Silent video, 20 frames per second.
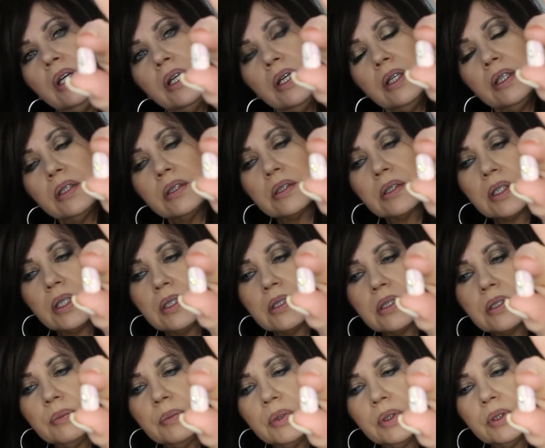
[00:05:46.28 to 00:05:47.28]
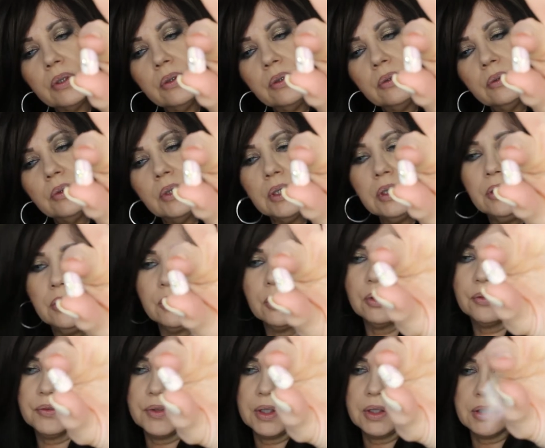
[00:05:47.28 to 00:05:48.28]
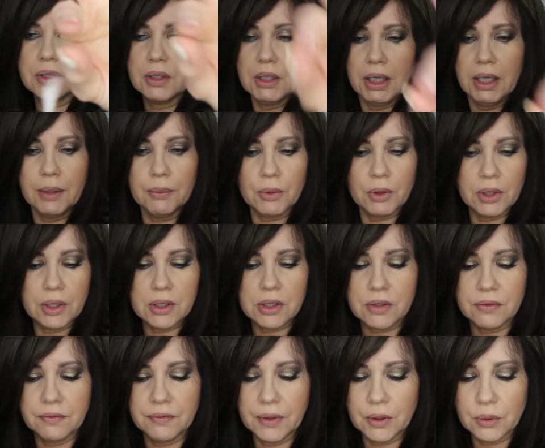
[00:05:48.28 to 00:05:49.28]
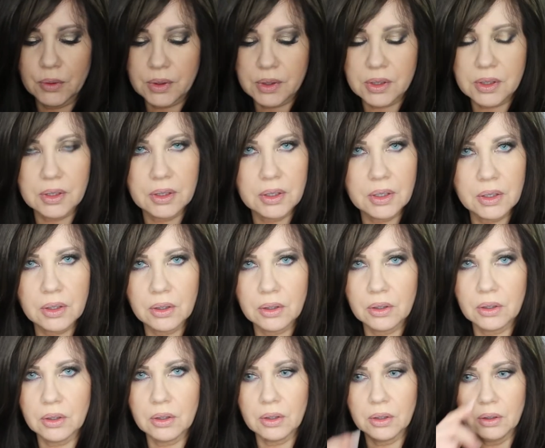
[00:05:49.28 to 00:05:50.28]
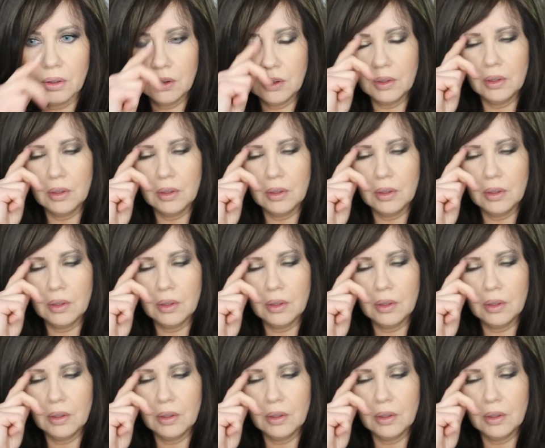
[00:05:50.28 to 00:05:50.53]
And it's got some little, I don't know if that camera is focusing at all.